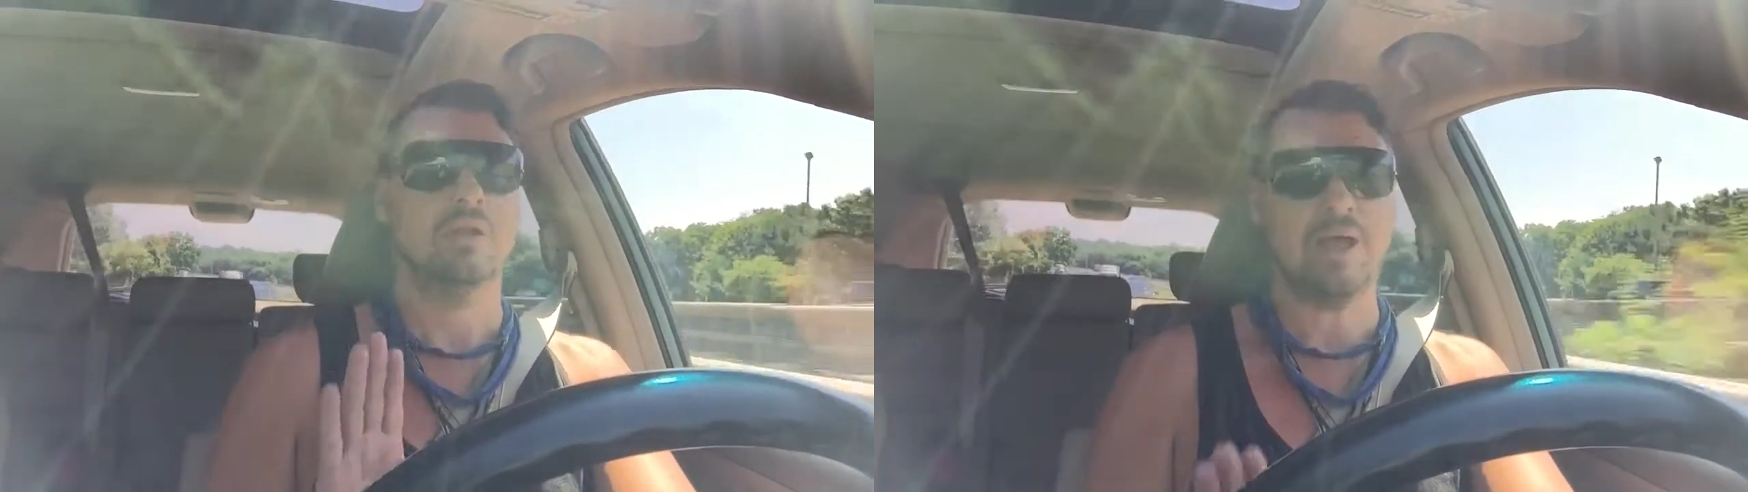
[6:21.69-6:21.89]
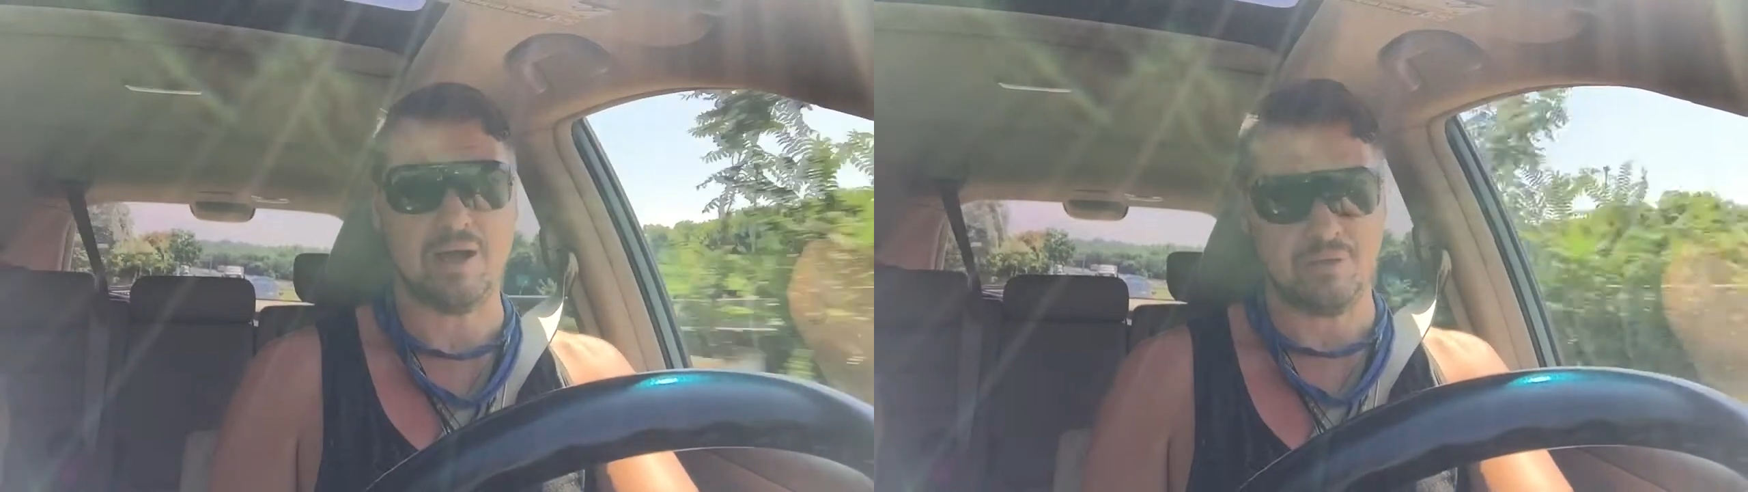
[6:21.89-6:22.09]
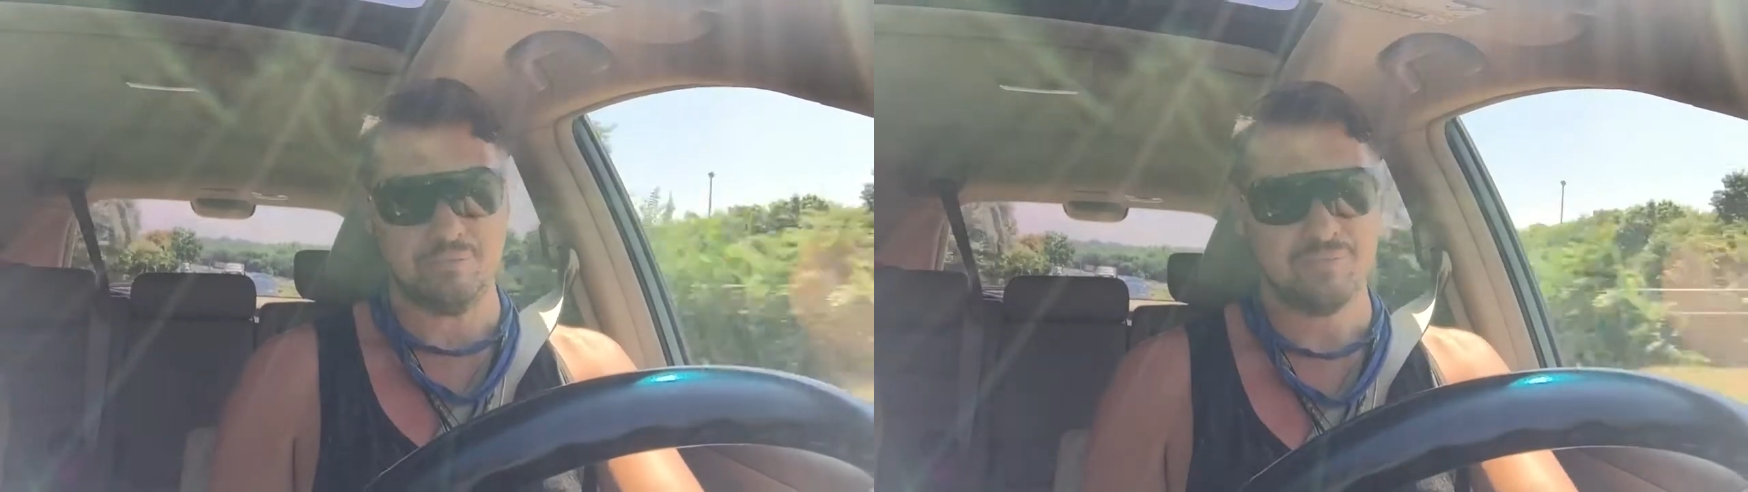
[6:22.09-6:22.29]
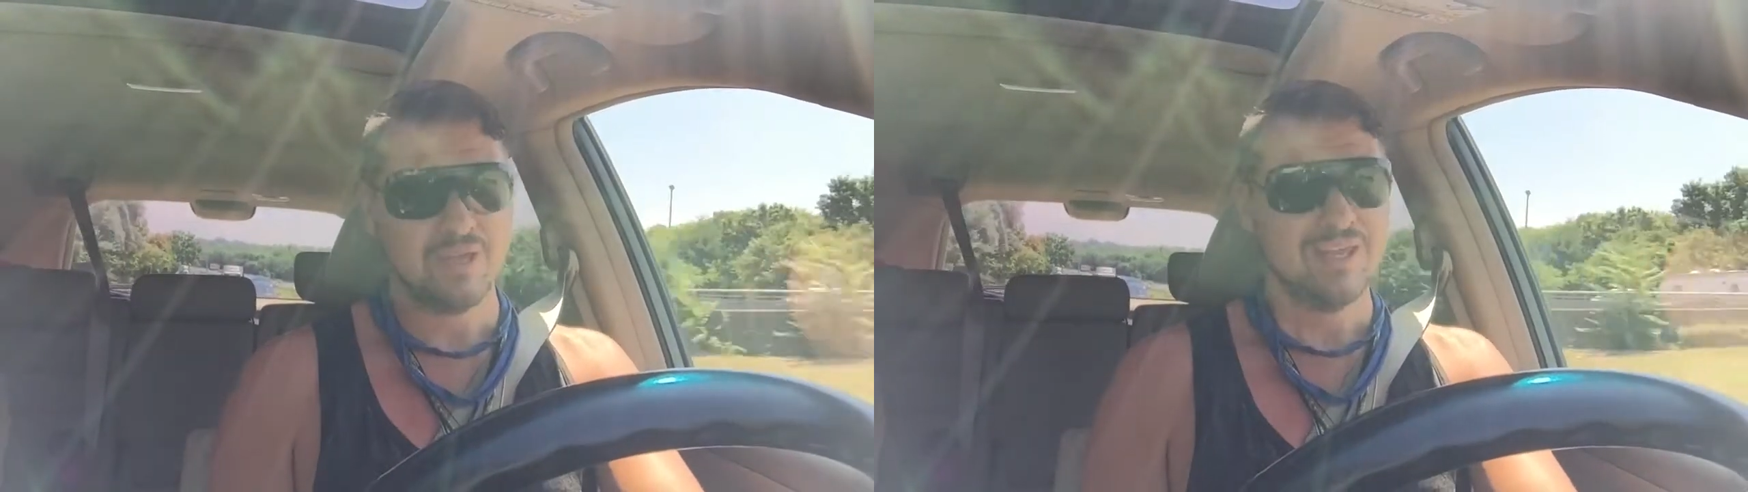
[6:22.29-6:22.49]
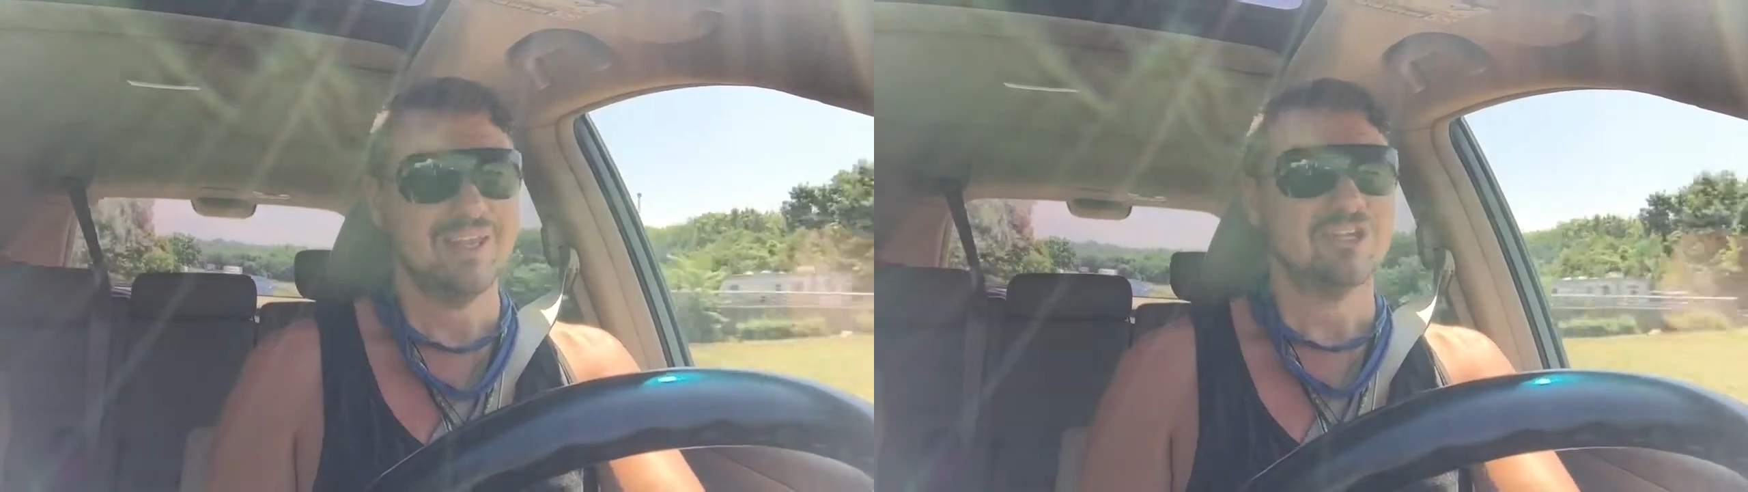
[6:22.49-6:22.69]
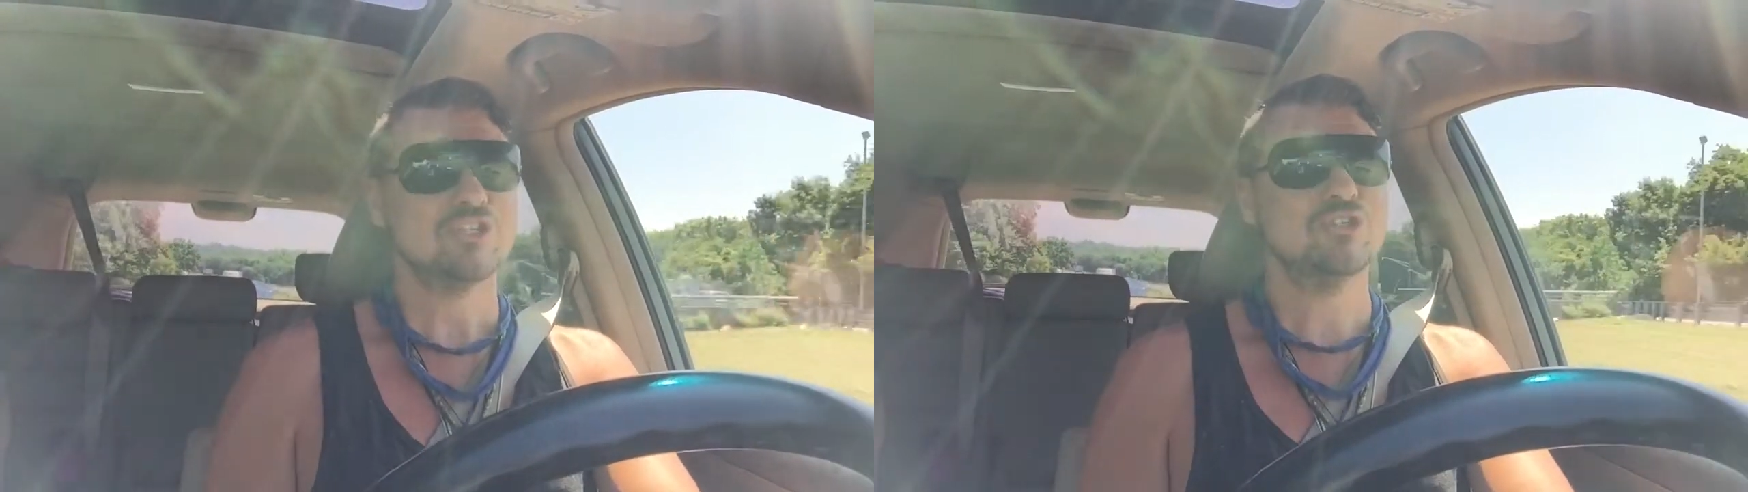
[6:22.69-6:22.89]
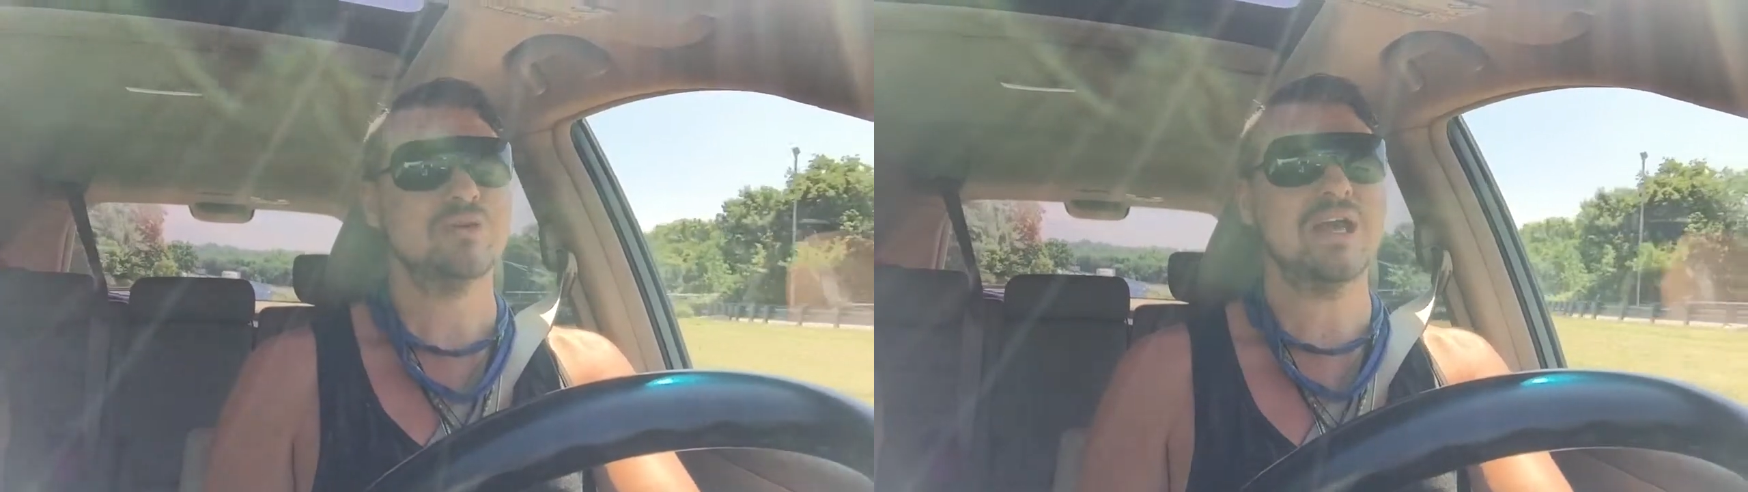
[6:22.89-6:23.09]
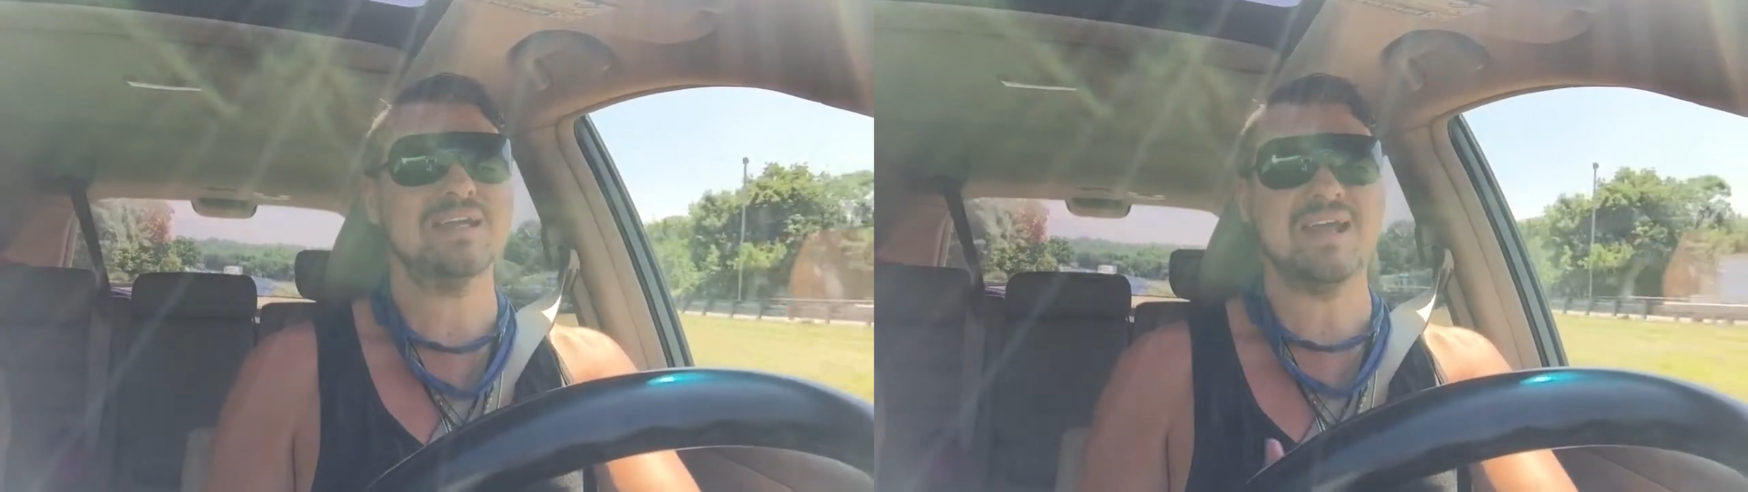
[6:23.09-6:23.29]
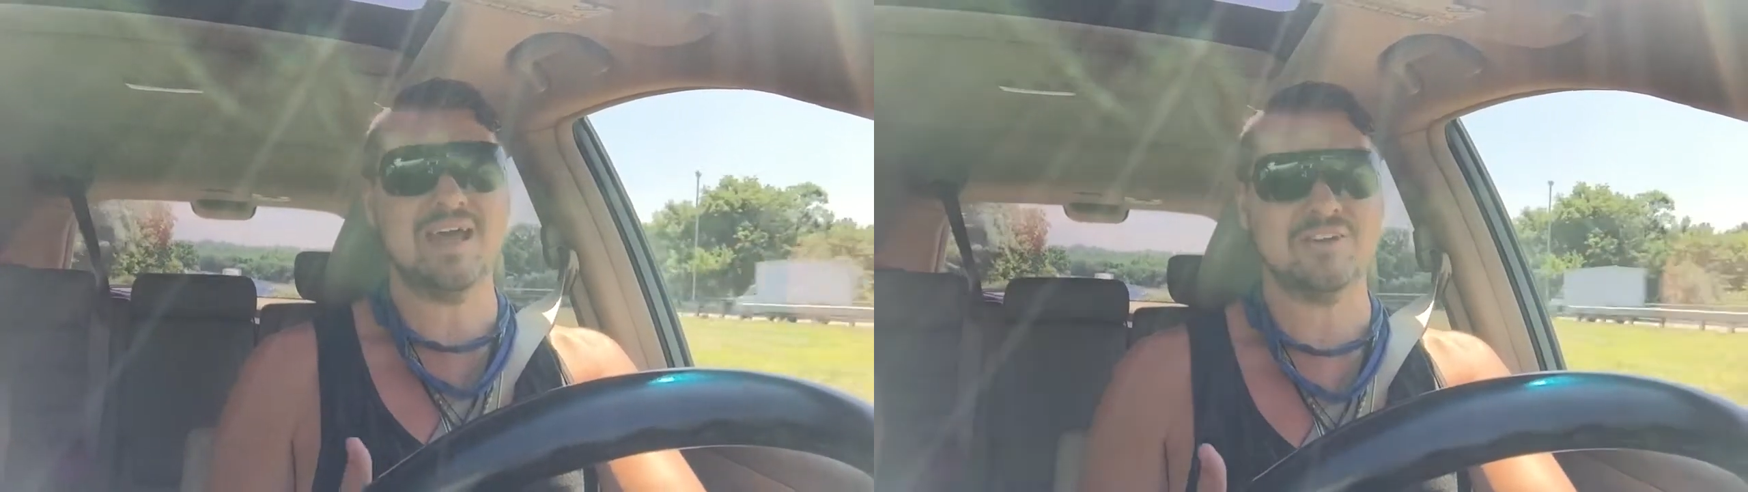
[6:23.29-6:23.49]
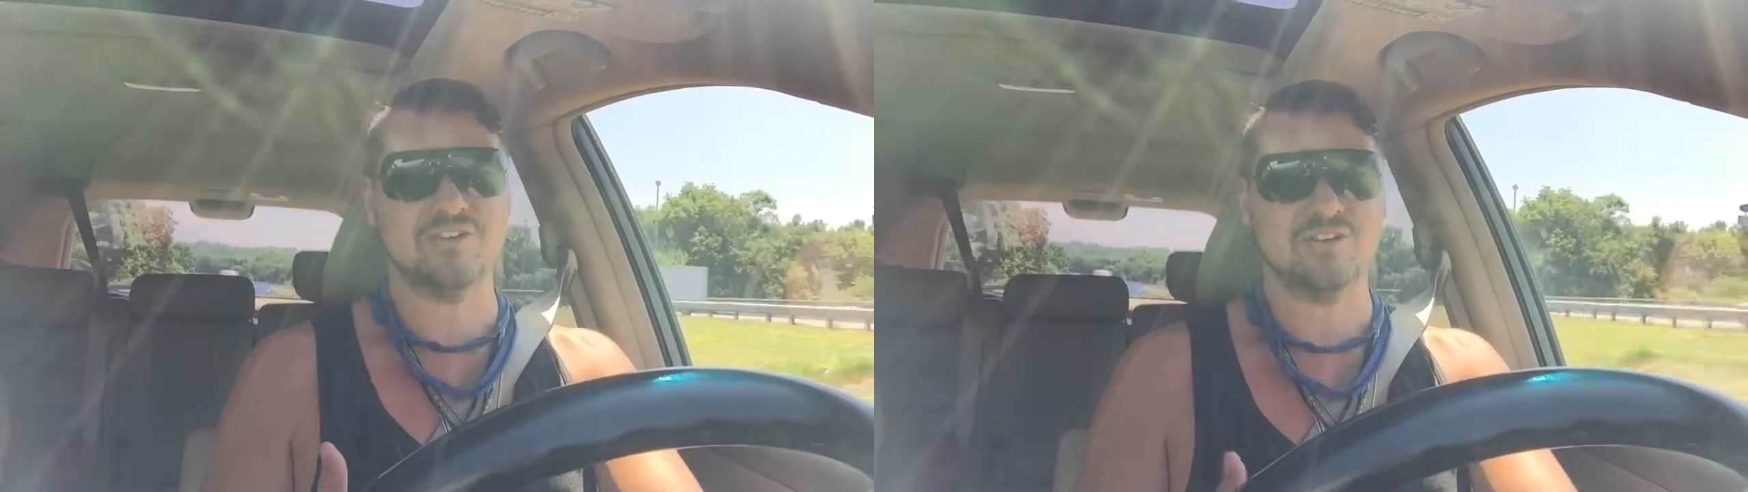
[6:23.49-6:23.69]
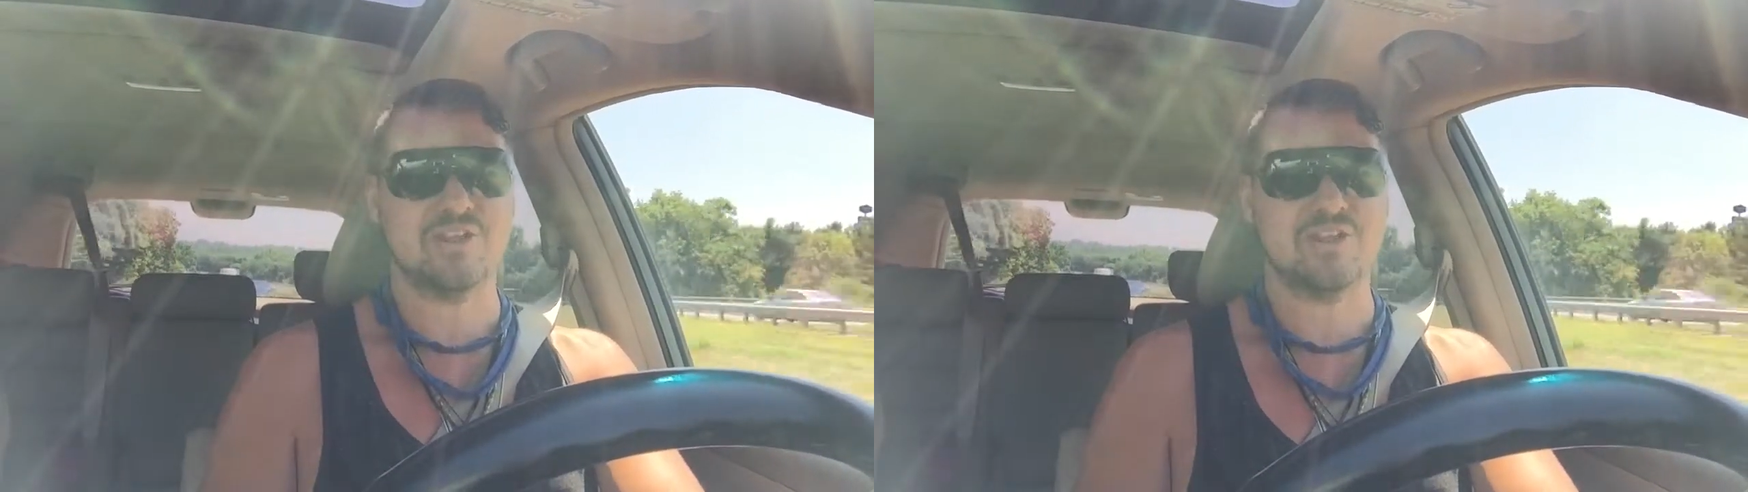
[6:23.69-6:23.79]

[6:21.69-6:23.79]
Now, should you get an editor